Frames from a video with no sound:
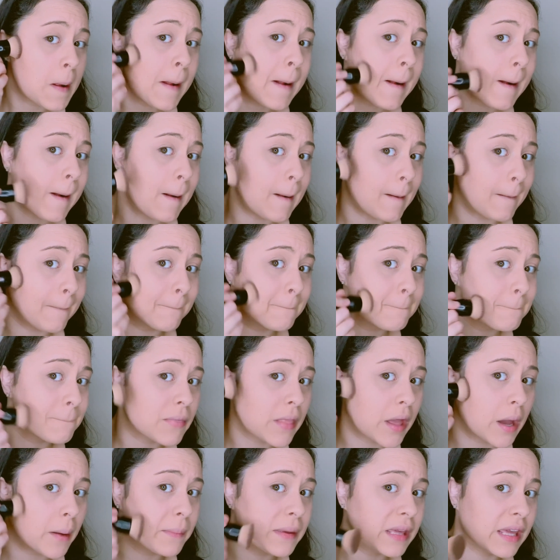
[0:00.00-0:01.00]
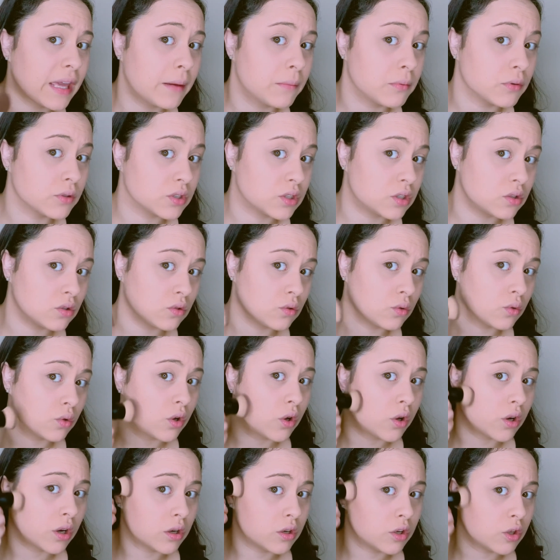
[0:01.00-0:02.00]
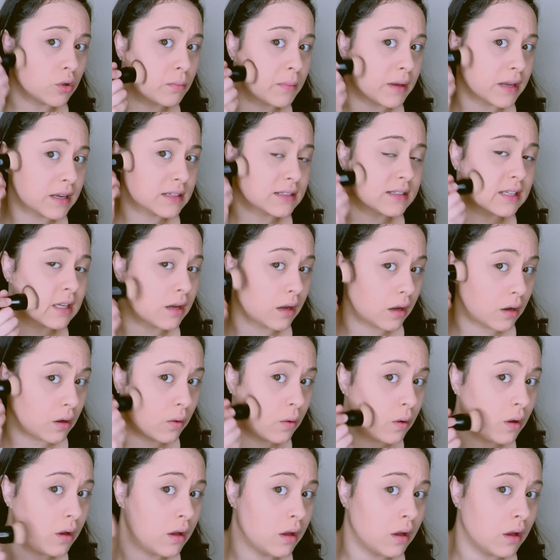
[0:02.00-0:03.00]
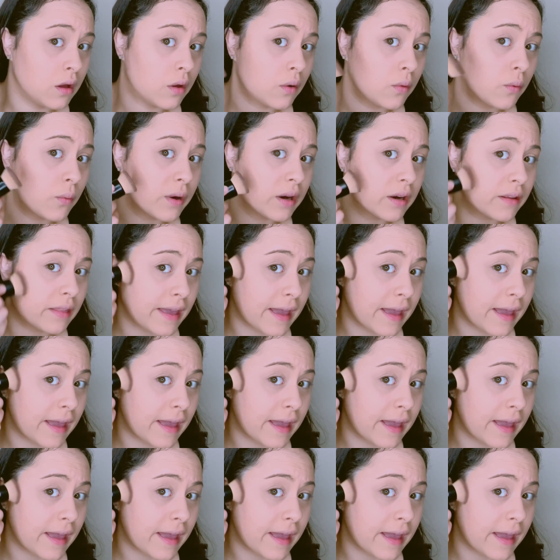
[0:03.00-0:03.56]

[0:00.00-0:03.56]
I'll be able to go to New Mexico, where they